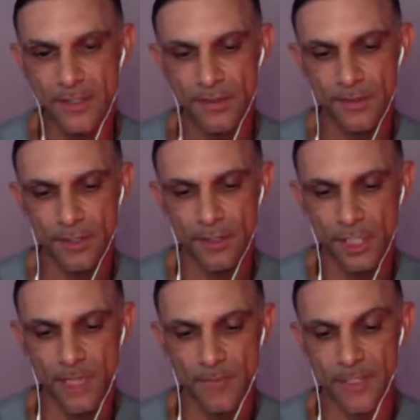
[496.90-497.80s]
to the
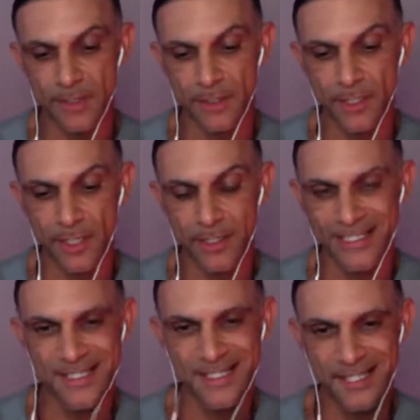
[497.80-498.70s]
gym and,
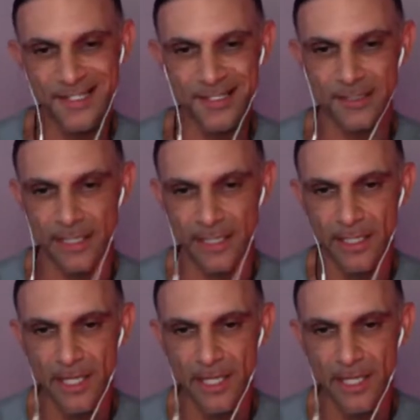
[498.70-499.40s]
consistently,